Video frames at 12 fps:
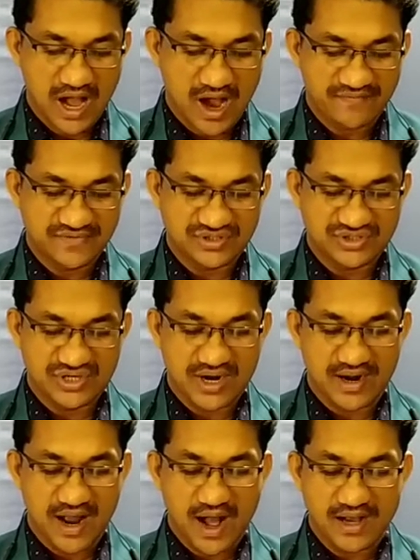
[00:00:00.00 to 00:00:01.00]
after she
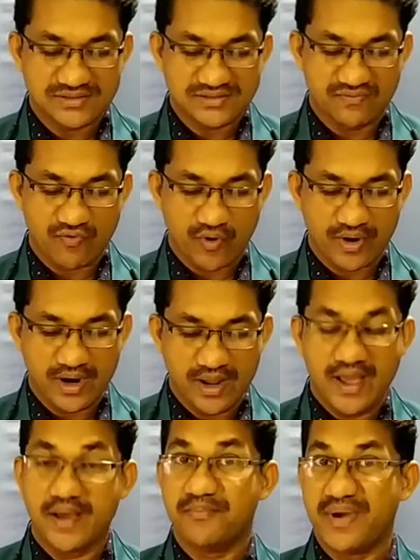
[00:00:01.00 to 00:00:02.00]
had asked for
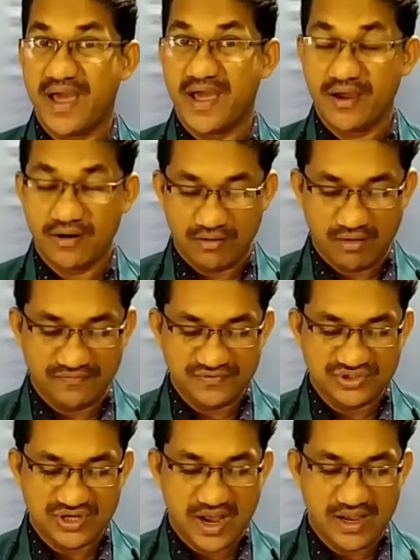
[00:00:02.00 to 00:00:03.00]
a pair of
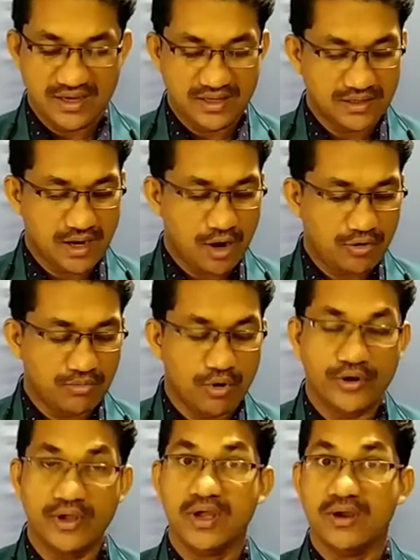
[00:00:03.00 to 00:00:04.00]
shiny
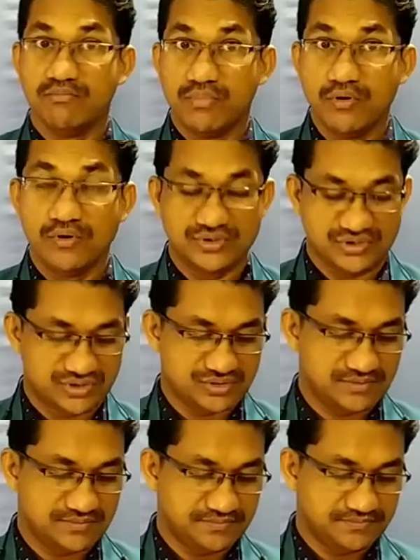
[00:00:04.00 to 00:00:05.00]
cowboy
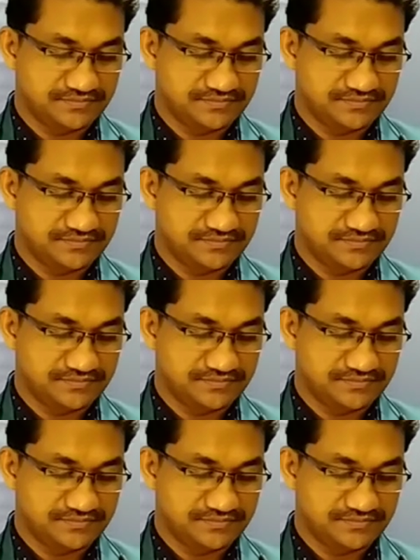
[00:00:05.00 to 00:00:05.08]
boots.